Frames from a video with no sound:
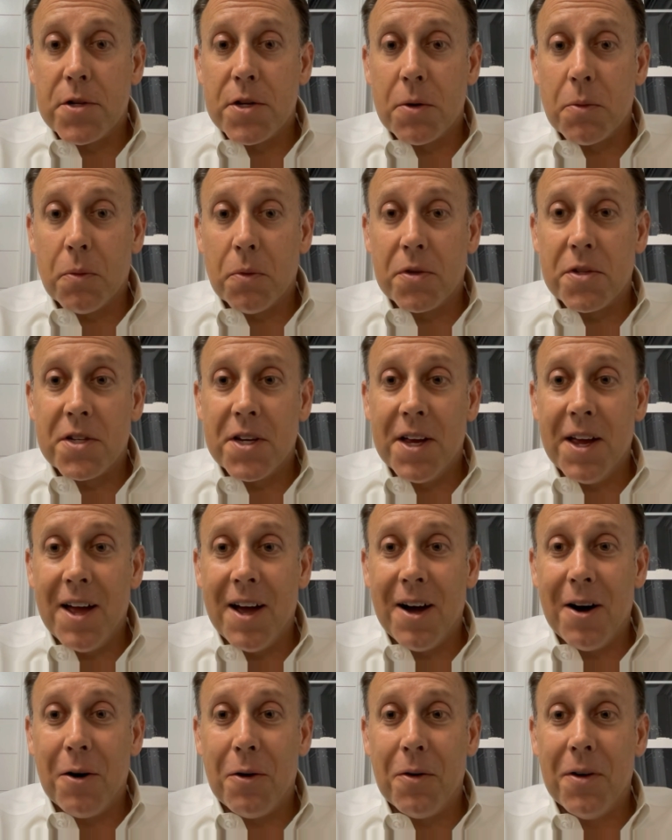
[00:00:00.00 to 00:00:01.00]
So we'll see
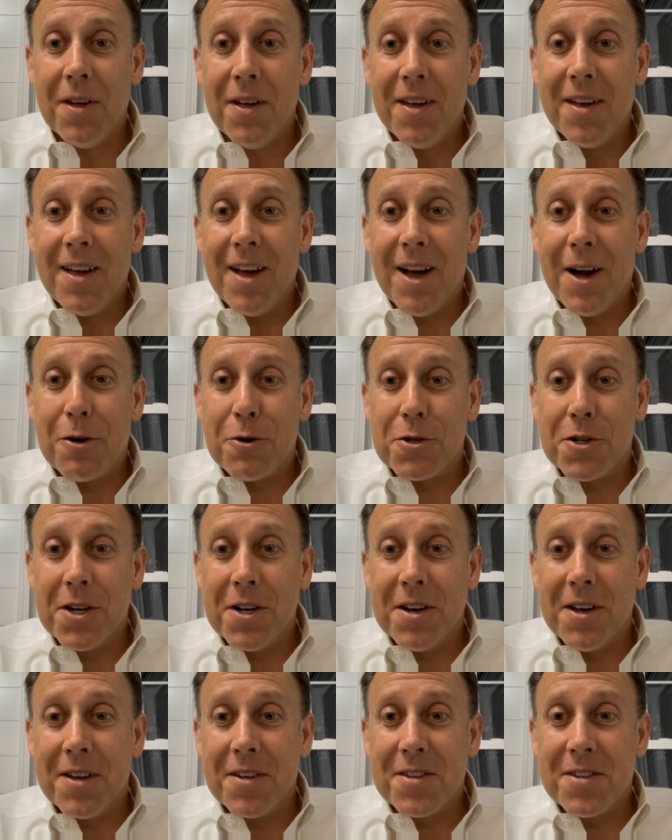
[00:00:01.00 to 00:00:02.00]
how, how she
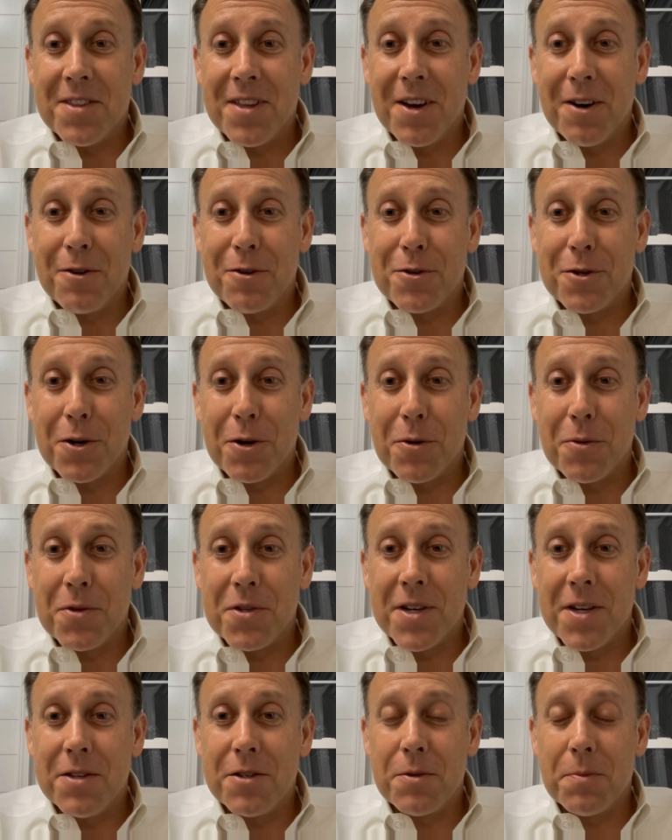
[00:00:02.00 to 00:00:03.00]
does there. So
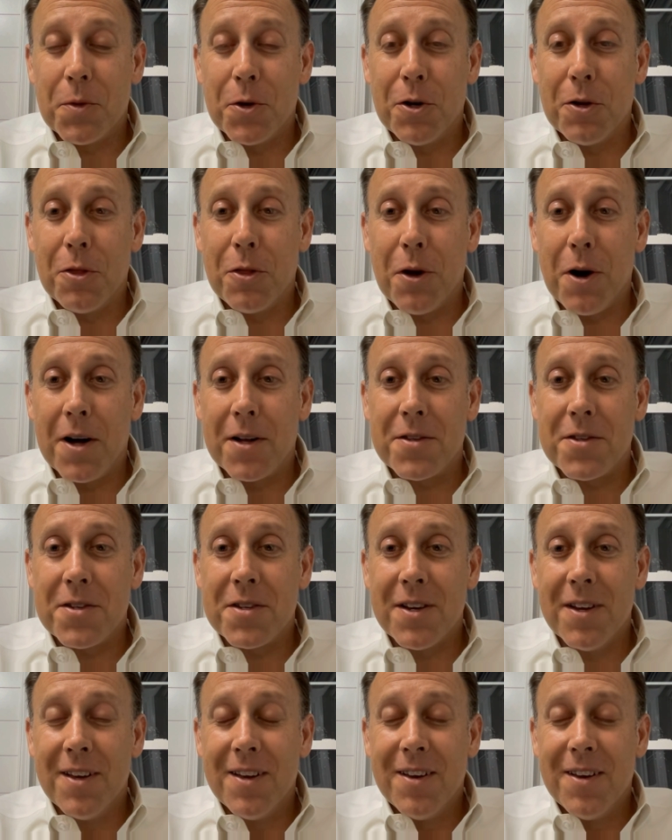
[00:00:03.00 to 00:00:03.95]
send some good thoughts